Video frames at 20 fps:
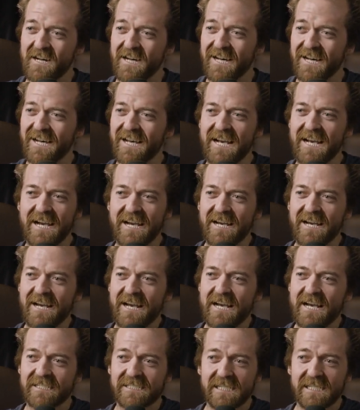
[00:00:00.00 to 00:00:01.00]
Yeah, yeah.
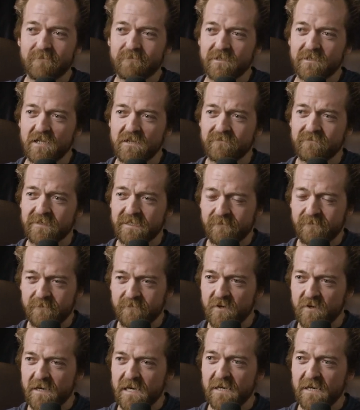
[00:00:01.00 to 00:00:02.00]
and sometimes if
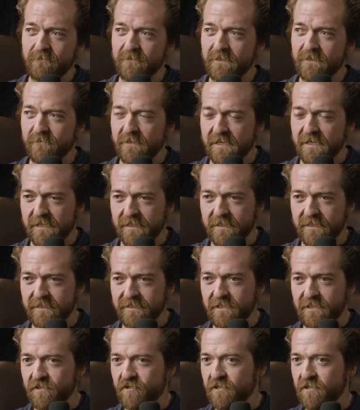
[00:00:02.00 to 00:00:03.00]
I'm not happy about a
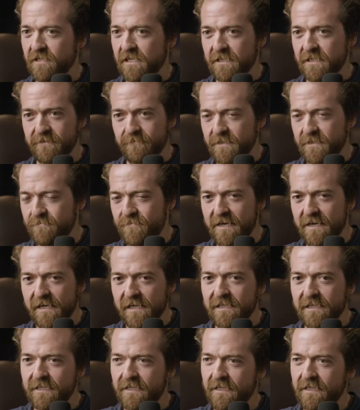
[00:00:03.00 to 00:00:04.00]
decision that's been
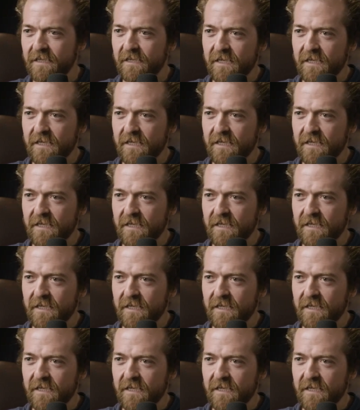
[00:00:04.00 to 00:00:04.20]
made,